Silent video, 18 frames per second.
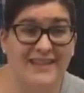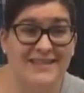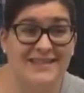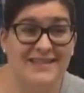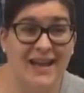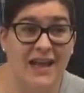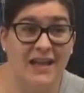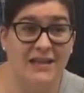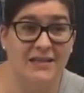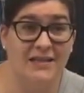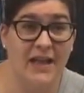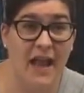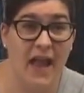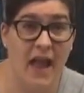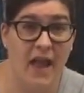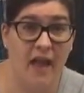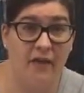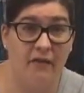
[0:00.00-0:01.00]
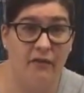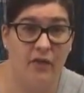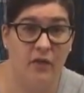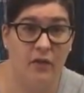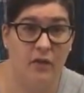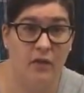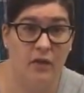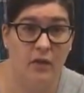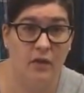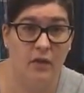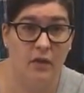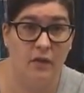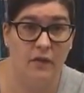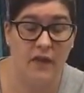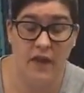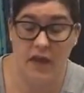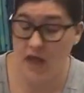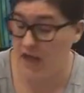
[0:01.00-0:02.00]
does have the
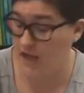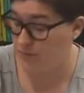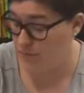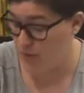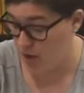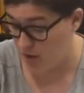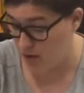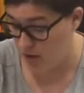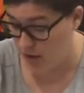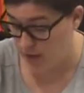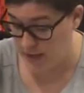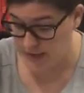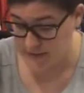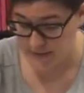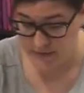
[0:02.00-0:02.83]
guide bar on it.